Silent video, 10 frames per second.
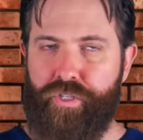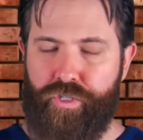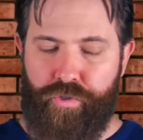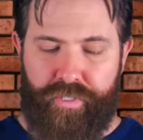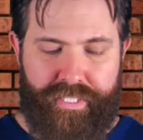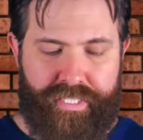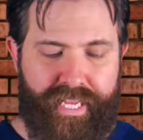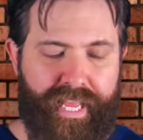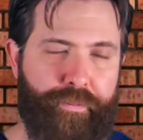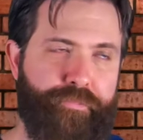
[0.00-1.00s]
to this
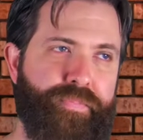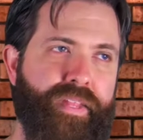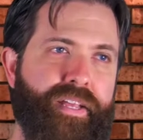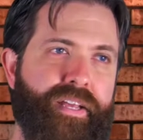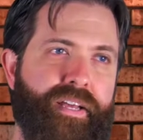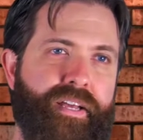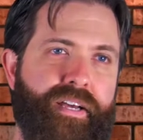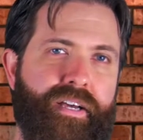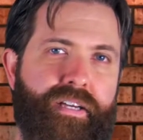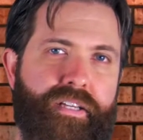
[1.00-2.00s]
day
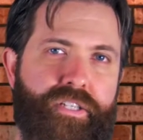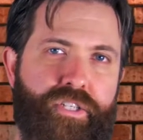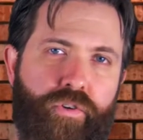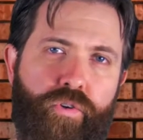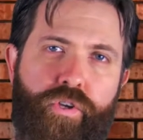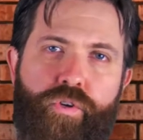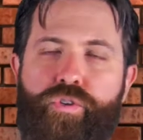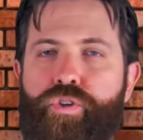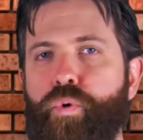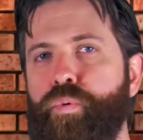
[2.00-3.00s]
still
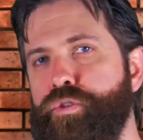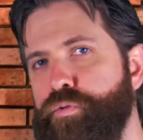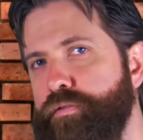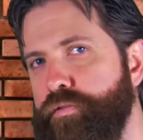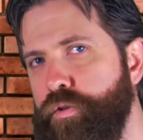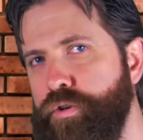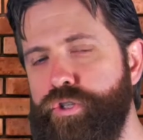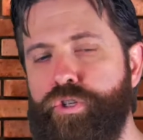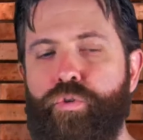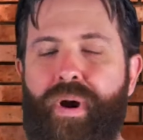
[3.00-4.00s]
use what's referred
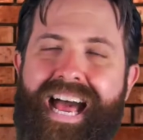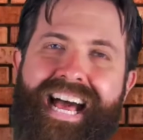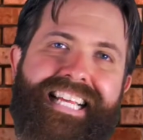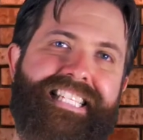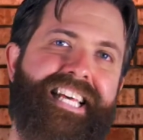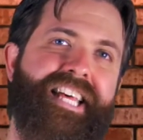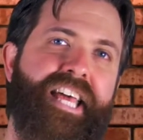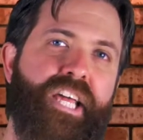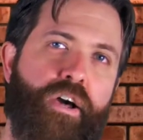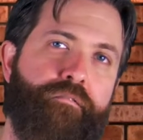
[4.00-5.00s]
to as
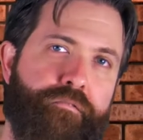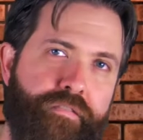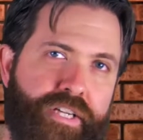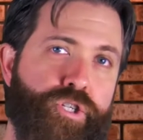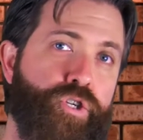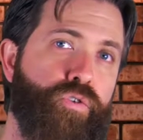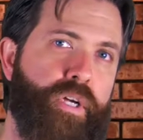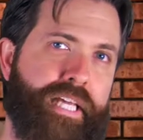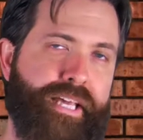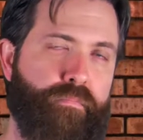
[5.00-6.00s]
a conventional
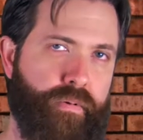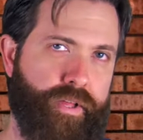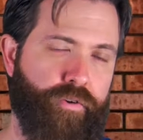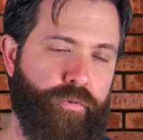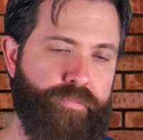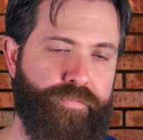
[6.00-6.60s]
gait model,